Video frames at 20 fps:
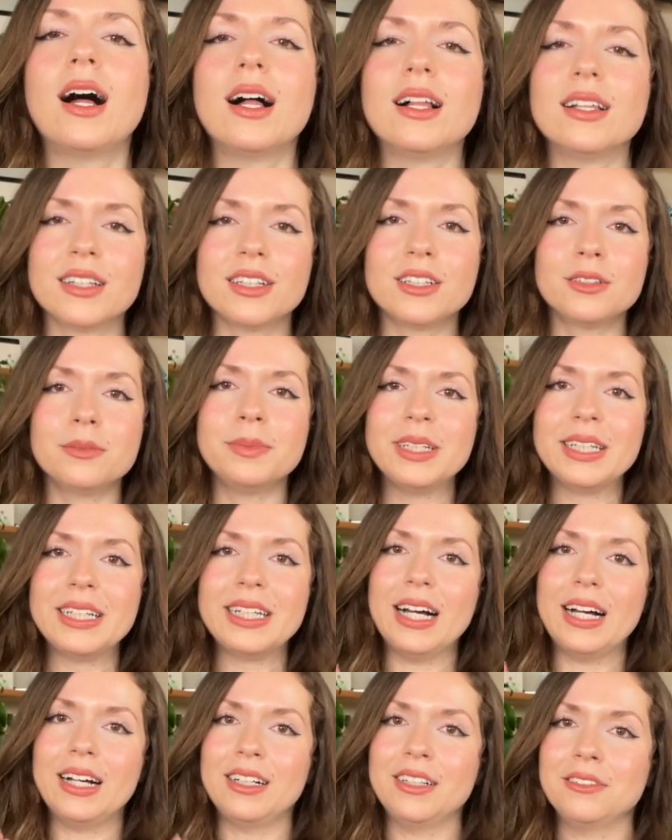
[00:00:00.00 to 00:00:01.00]
A little bit
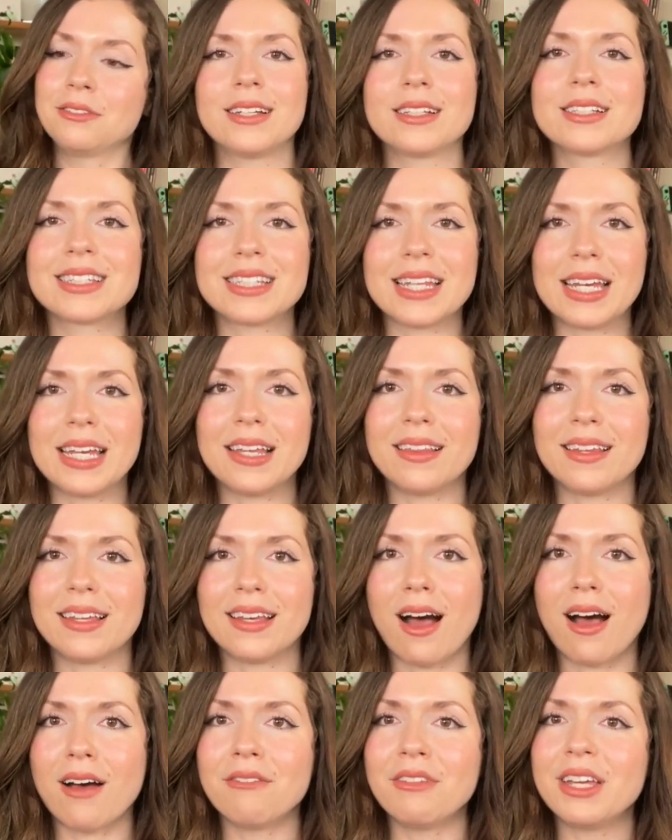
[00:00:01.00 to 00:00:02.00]
of stating the
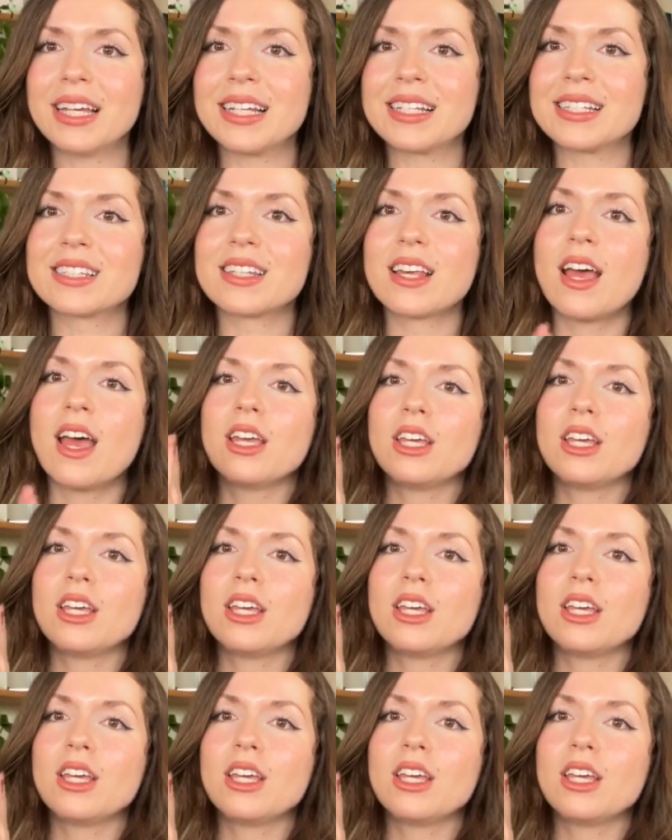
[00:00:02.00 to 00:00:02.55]
obvious,